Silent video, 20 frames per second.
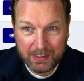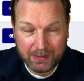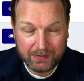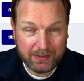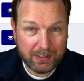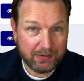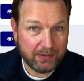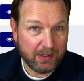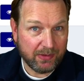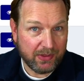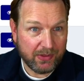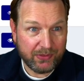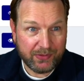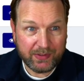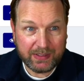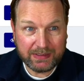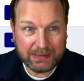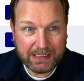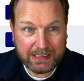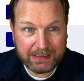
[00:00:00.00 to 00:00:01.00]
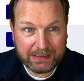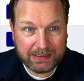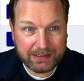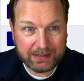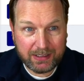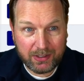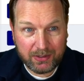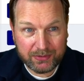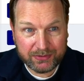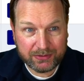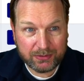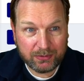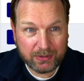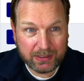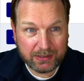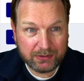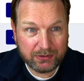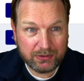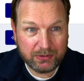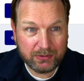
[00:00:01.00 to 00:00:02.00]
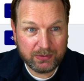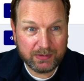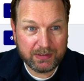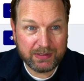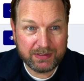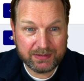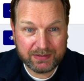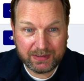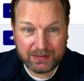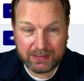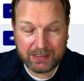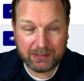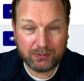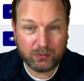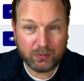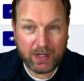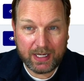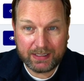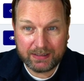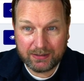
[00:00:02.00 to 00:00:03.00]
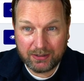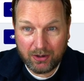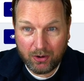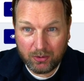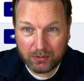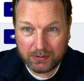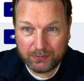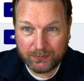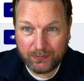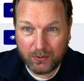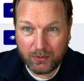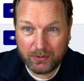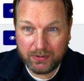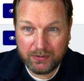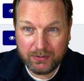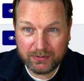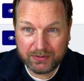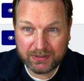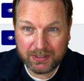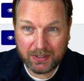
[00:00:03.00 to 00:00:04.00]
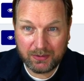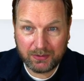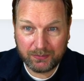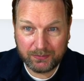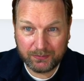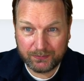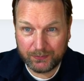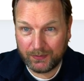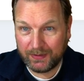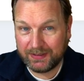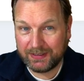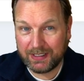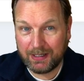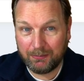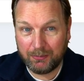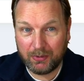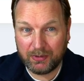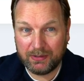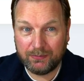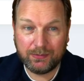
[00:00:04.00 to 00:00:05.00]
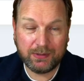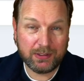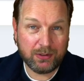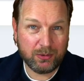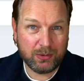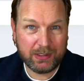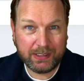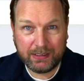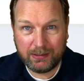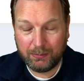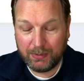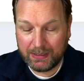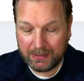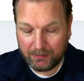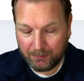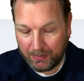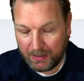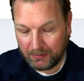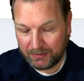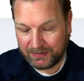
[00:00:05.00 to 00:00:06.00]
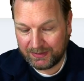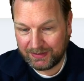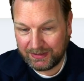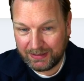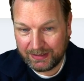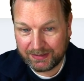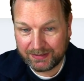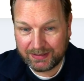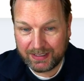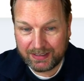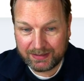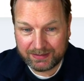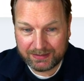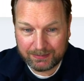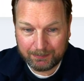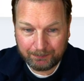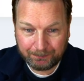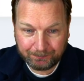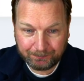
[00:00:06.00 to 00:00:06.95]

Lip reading: Now, another thing that it also can do is it can write code for you. So for example, if you know a little bit about CSS,